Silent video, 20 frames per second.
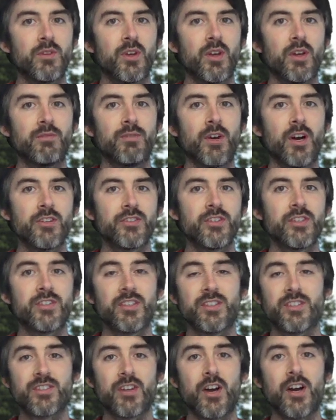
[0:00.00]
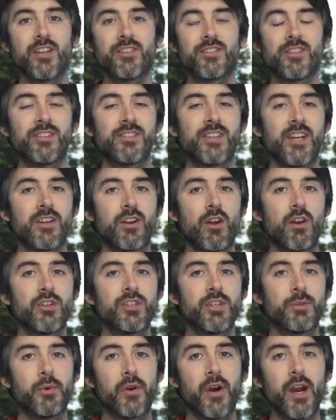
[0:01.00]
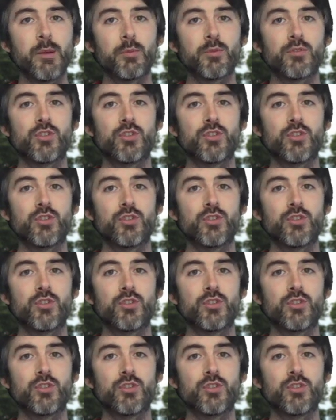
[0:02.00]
advances in science and technology, we're able